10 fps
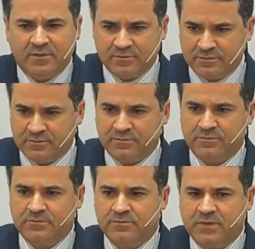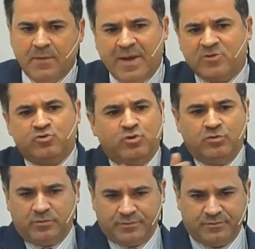And nothing got solved.
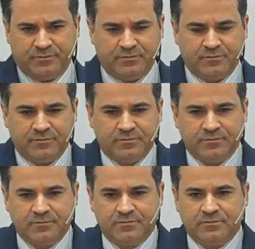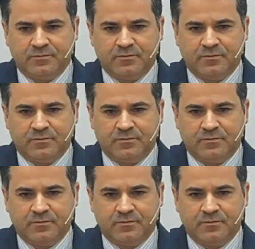One more.